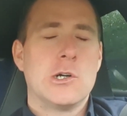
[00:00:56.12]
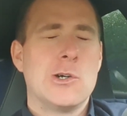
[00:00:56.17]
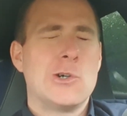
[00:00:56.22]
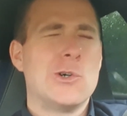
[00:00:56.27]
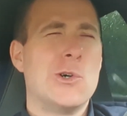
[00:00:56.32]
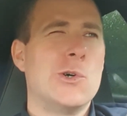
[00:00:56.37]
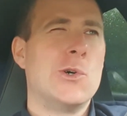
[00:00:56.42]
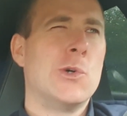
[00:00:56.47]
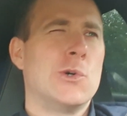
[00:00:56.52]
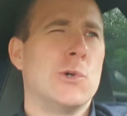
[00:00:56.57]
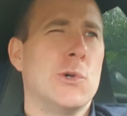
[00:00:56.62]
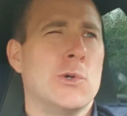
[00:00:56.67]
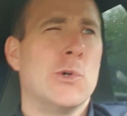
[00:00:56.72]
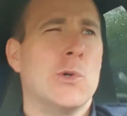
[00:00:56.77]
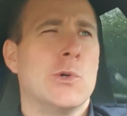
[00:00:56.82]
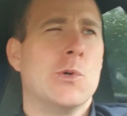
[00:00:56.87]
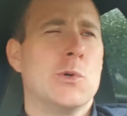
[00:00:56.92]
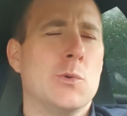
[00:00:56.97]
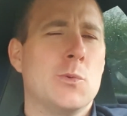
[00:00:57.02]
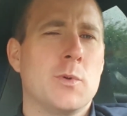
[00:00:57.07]

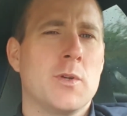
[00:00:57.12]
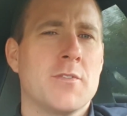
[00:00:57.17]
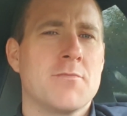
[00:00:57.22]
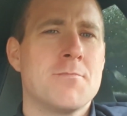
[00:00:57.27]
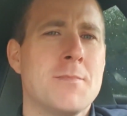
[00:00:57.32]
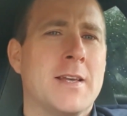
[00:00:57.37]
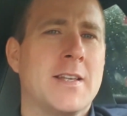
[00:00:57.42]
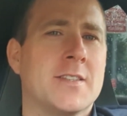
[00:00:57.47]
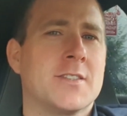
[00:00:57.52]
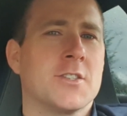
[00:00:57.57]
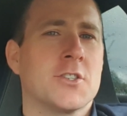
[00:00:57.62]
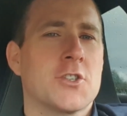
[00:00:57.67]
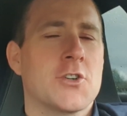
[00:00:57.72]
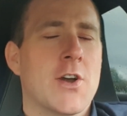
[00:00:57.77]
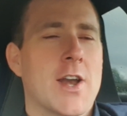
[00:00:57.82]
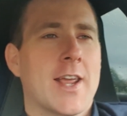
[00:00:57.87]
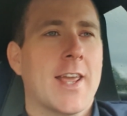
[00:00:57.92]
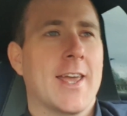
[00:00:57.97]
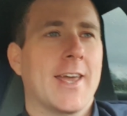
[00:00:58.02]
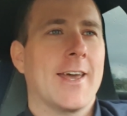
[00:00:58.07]
oh, we've missed a
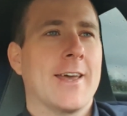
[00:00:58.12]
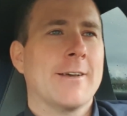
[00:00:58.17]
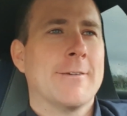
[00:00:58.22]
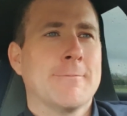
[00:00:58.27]
trick here.